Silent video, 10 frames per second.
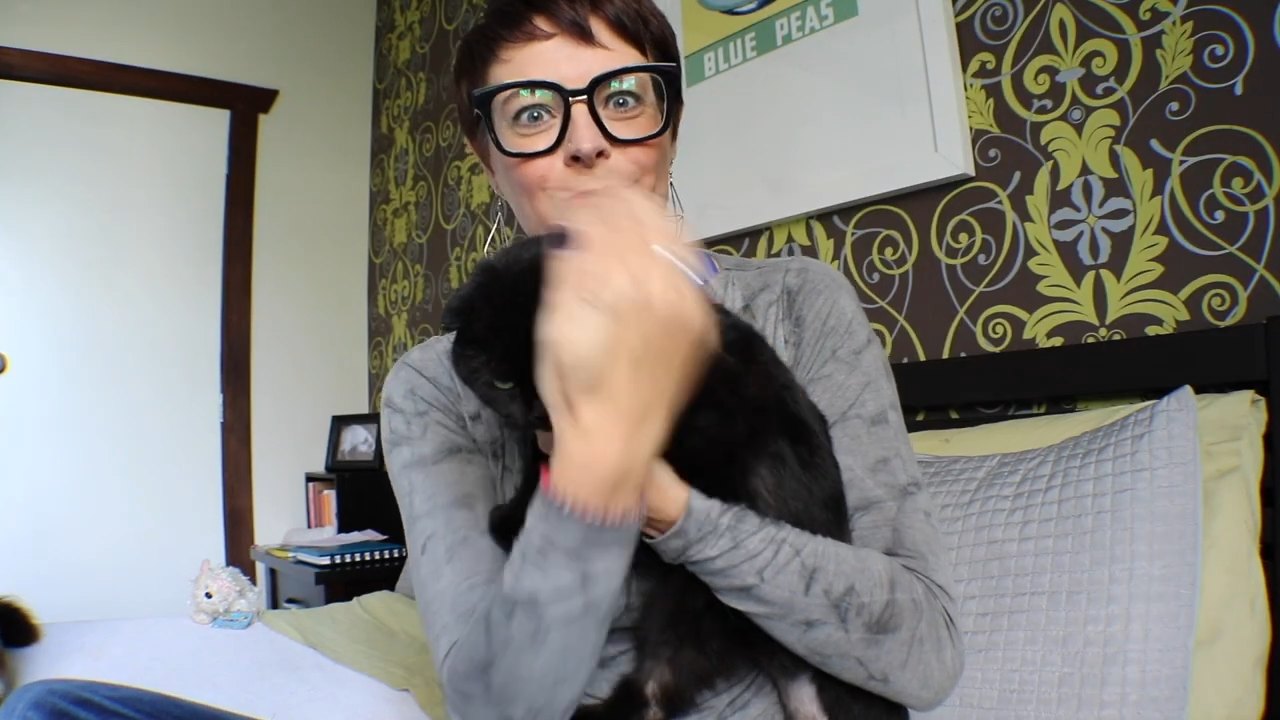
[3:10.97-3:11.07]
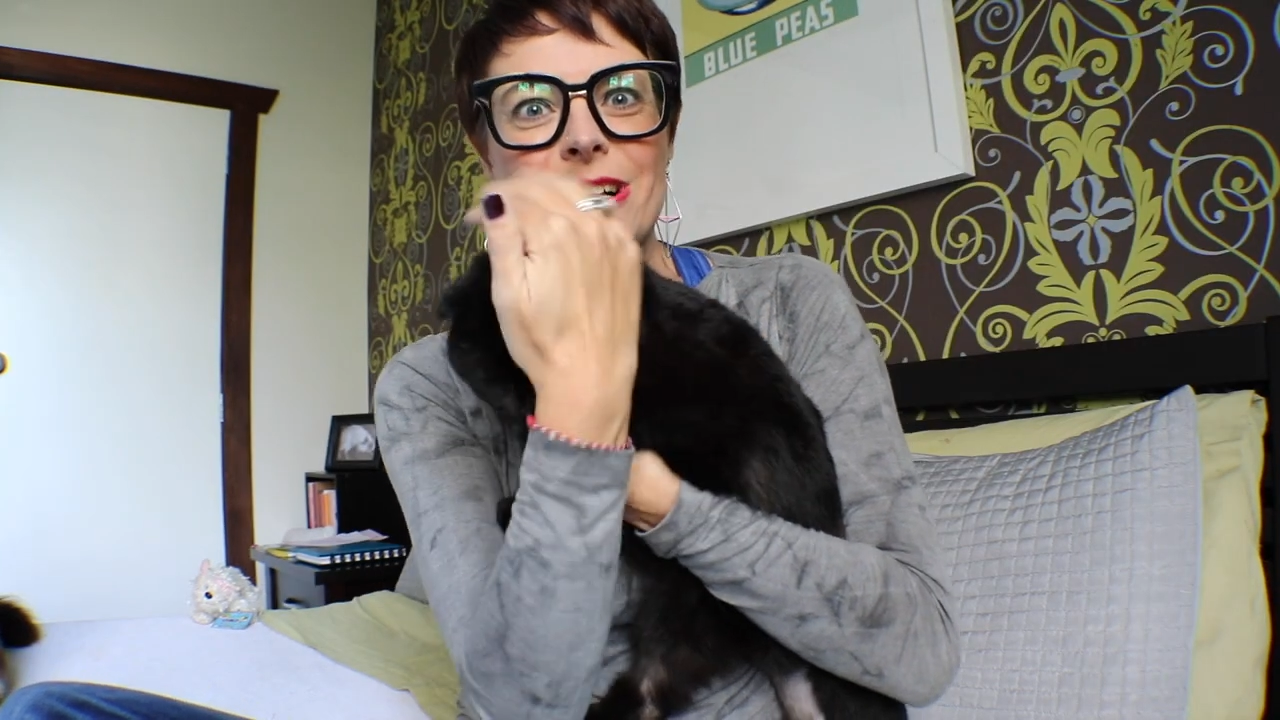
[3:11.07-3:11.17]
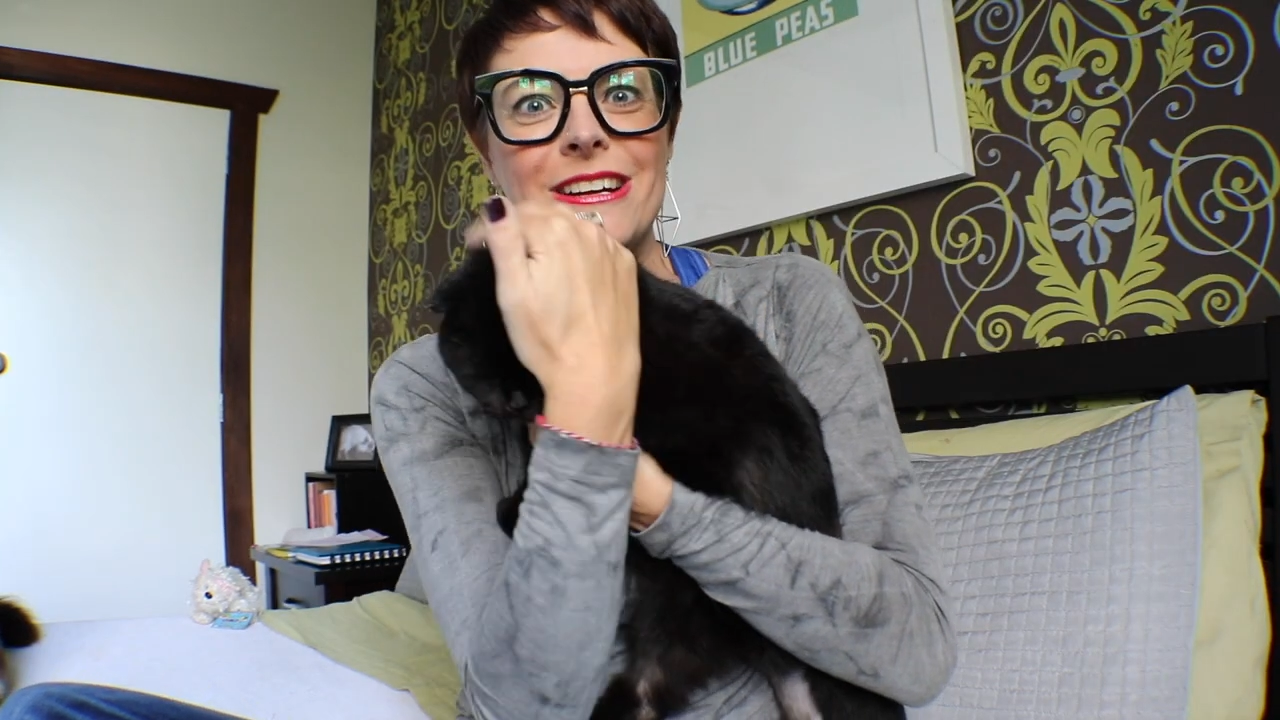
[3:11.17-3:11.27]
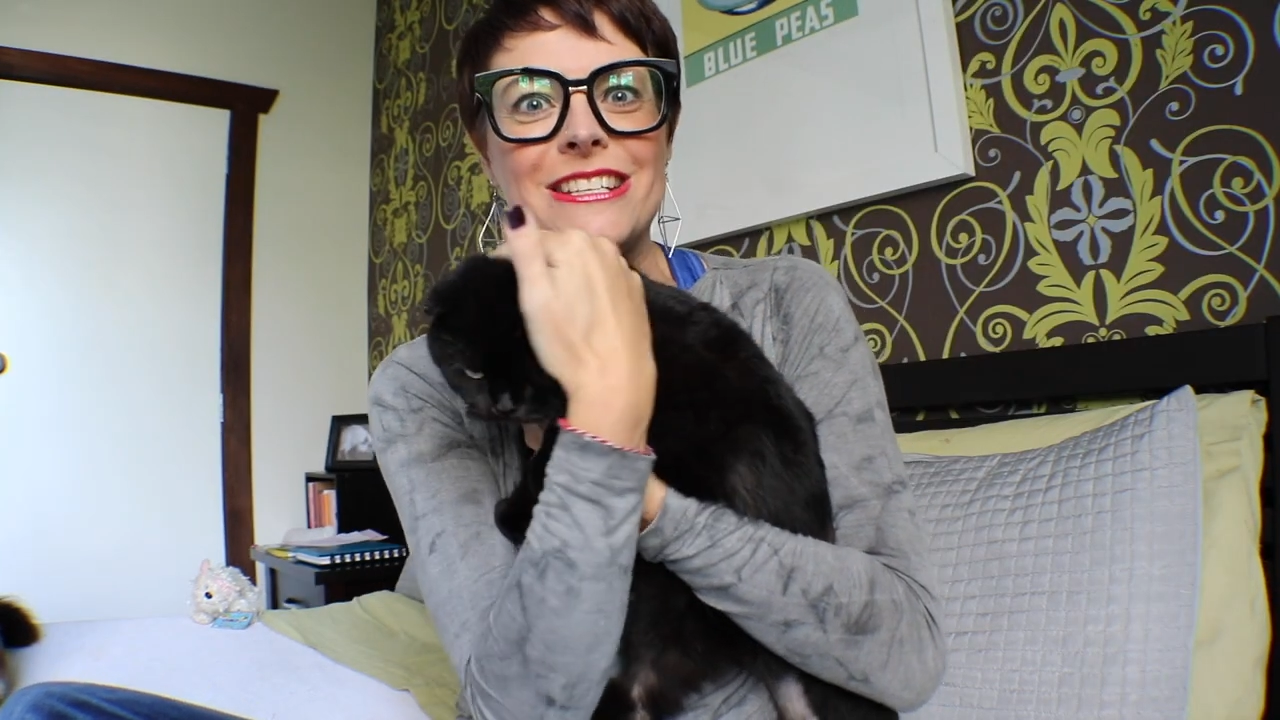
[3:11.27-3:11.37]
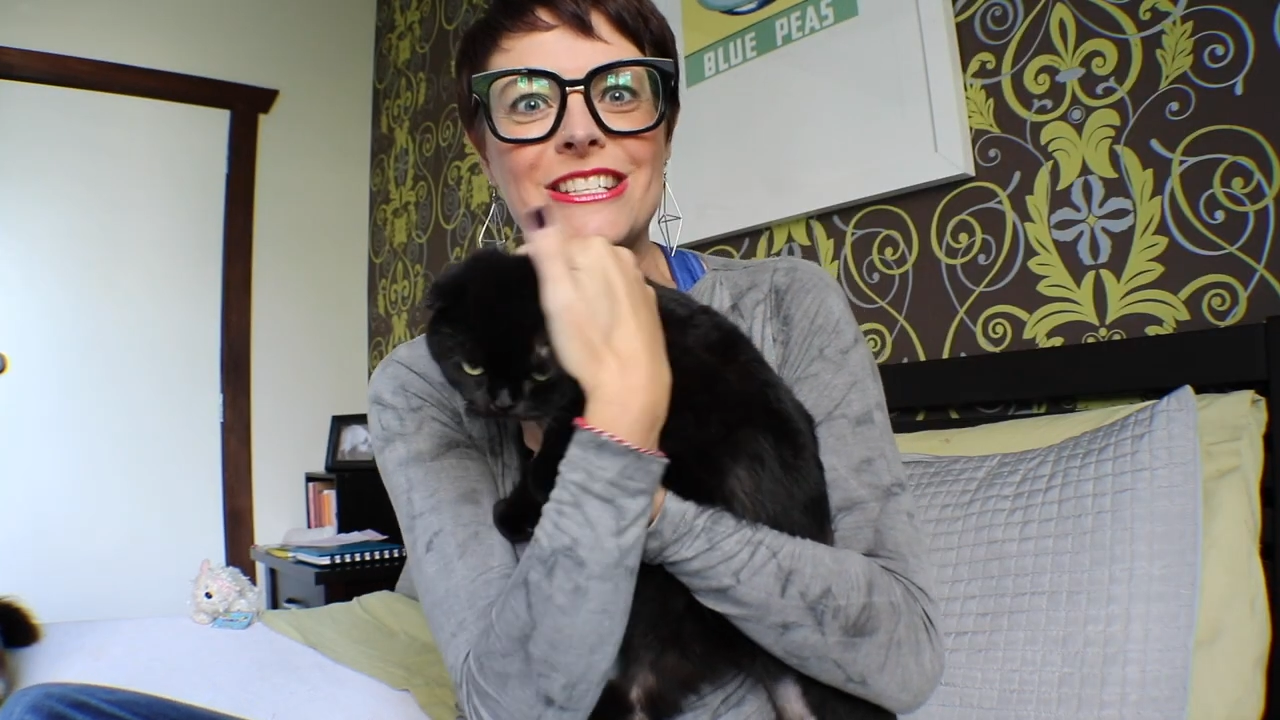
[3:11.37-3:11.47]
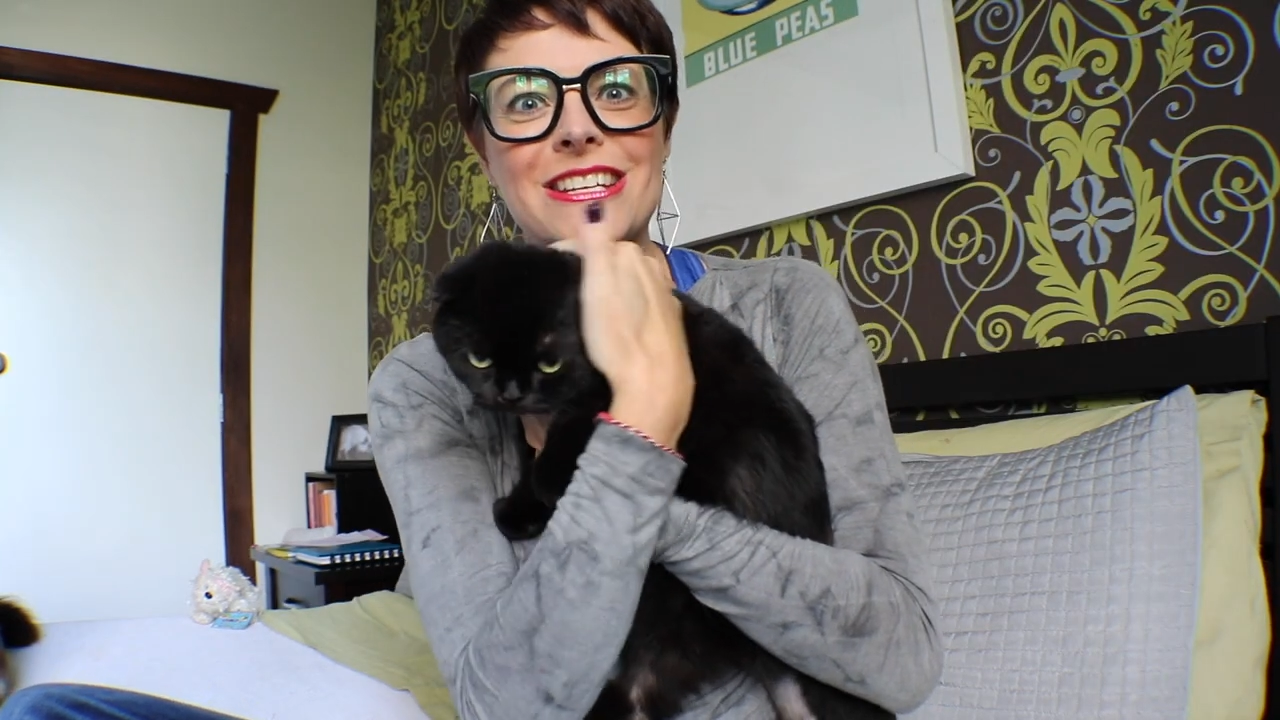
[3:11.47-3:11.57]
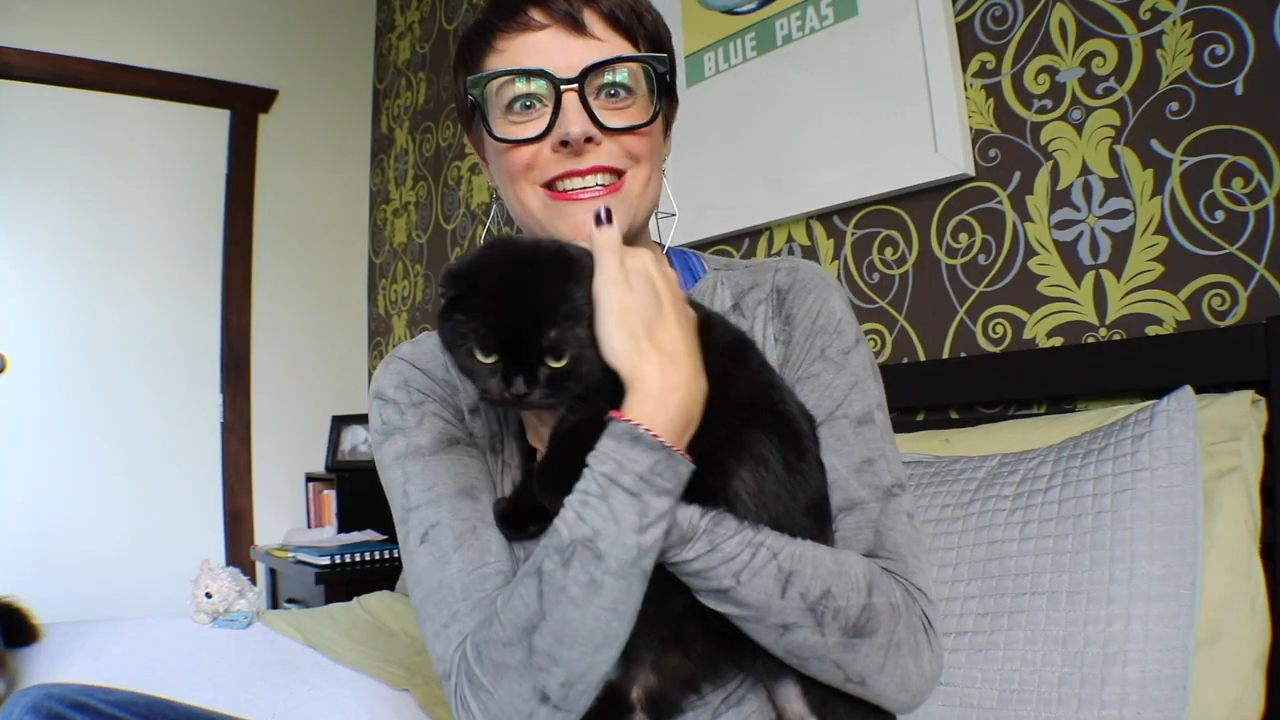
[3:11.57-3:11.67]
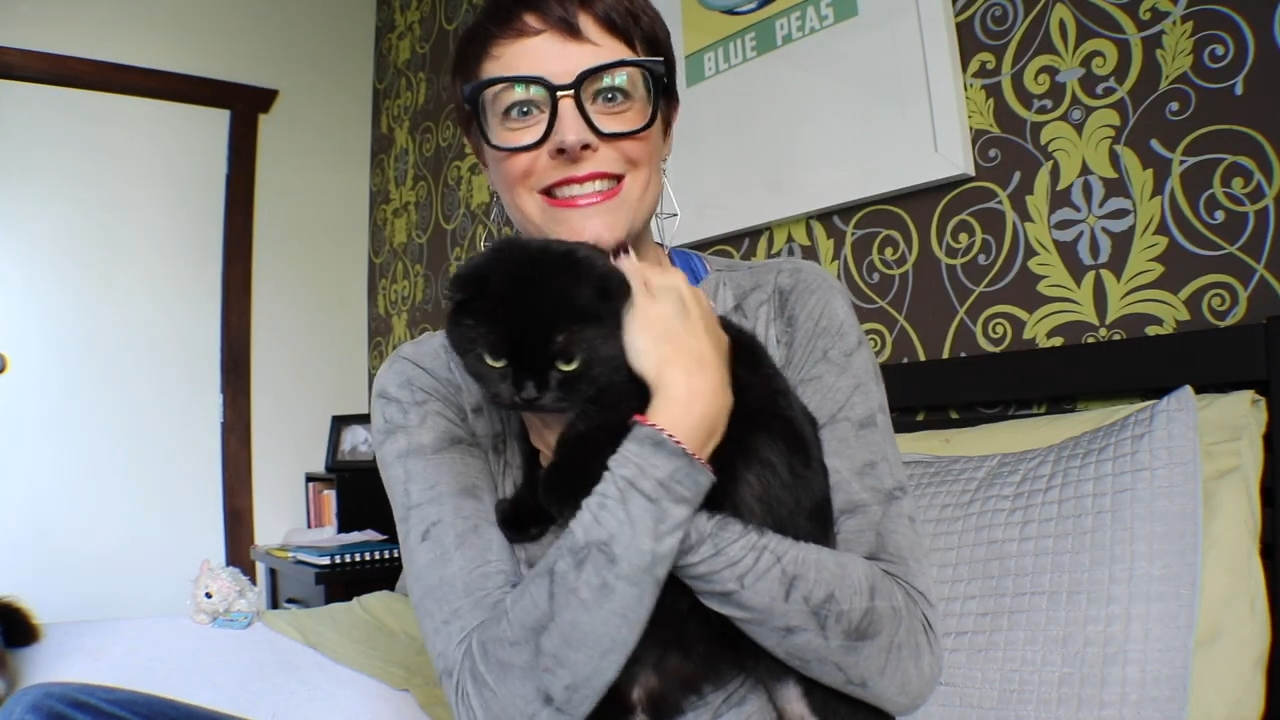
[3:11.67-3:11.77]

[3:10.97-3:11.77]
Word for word: Witch.